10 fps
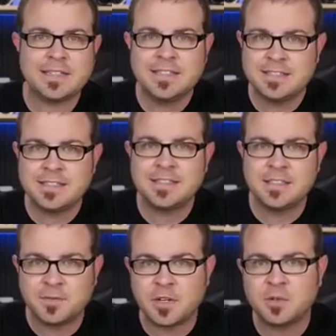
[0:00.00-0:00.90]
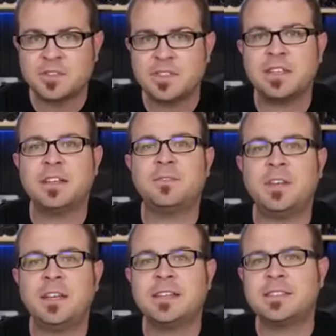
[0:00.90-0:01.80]
This is the frequency that
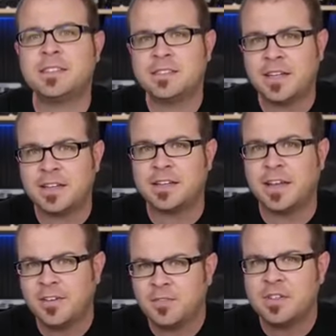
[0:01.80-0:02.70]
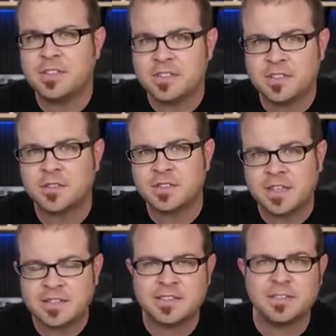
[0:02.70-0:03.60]
NVIDIA has decided every single
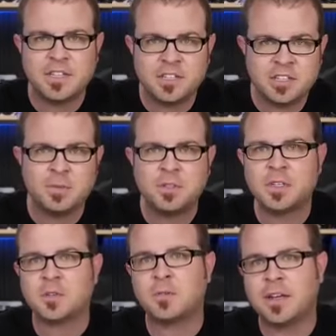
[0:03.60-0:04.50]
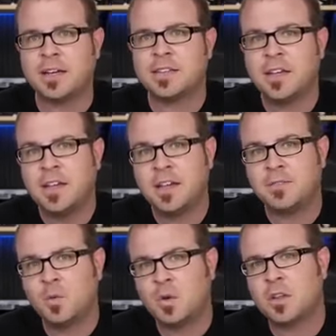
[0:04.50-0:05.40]
1070 GPU can run at, and if
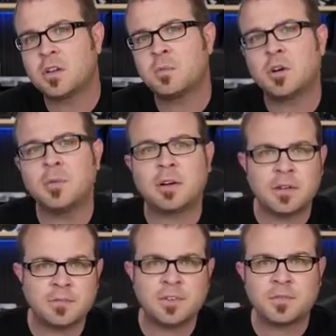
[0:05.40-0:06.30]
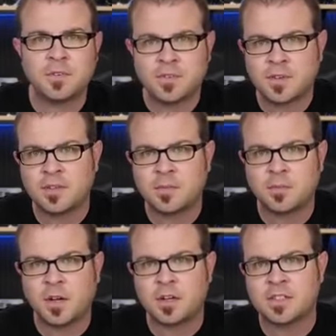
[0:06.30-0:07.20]
you want to learn more about reference versus custom
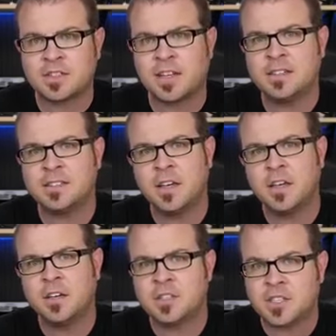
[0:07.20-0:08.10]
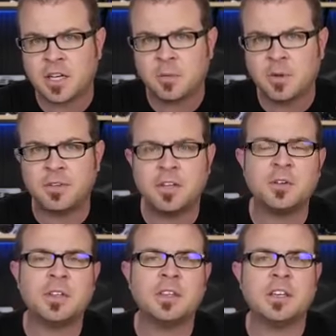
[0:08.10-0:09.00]
card designs, you can check out my video
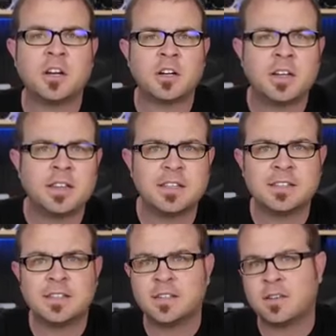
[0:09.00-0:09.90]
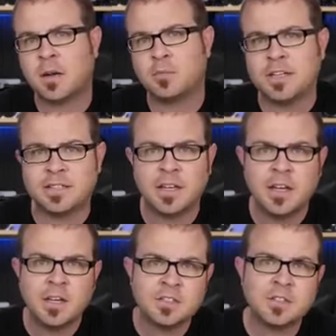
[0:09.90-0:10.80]
in the card linked in the top right.
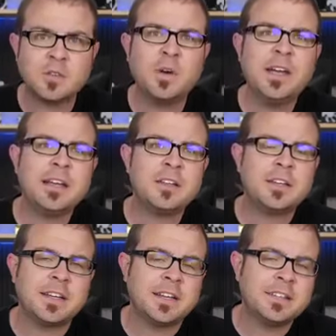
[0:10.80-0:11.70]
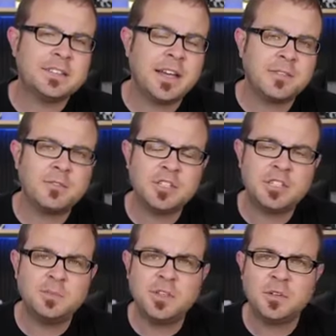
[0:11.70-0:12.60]
So the way I look at it is every
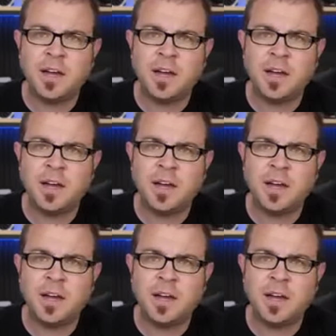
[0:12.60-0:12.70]
GPU